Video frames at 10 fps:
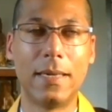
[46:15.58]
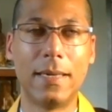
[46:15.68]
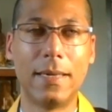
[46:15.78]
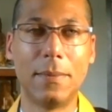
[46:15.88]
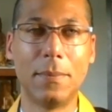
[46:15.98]

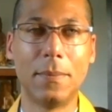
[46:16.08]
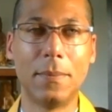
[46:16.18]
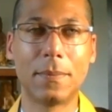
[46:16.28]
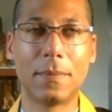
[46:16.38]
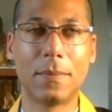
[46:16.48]
Um,
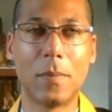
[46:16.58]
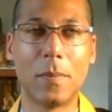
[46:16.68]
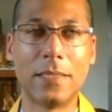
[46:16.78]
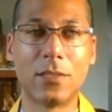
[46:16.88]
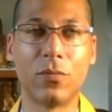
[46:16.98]

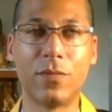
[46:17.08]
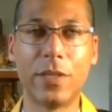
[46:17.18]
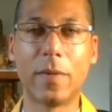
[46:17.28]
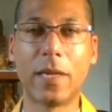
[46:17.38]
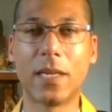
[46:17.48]
and so
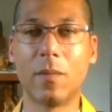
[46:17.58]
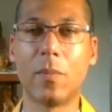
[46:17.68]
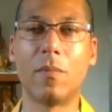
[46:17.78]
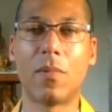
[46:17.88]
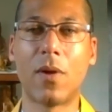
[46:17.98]
fear may come
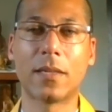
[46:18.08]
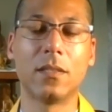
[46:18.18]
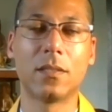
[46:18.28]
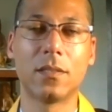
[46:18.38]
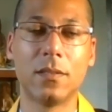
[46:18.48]
up in
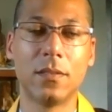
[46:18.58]
practice.